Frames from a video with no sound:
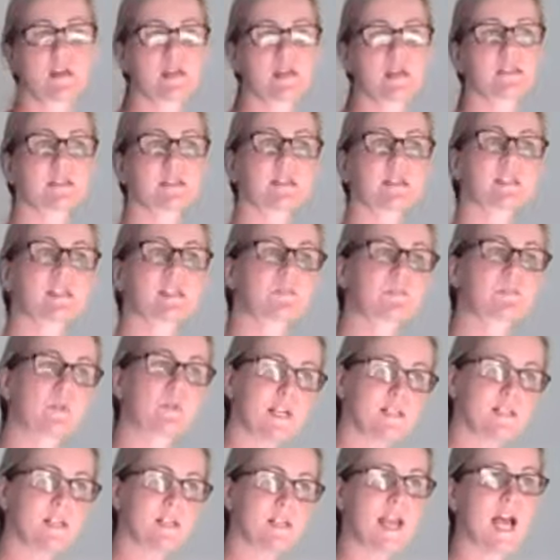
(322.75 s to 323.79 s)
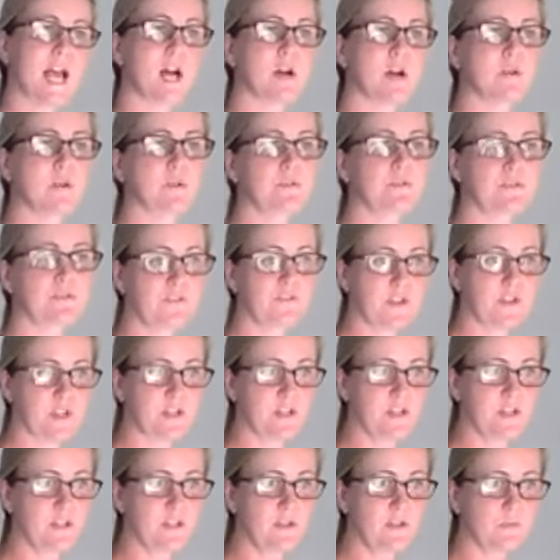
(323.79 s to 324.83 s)
it's expressing how you
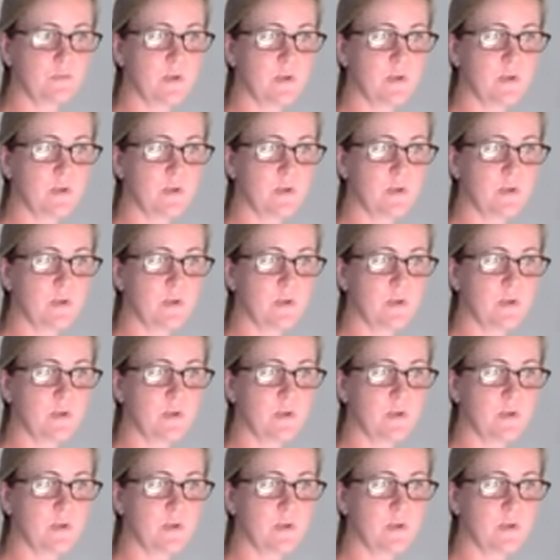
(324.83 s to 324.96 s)
feel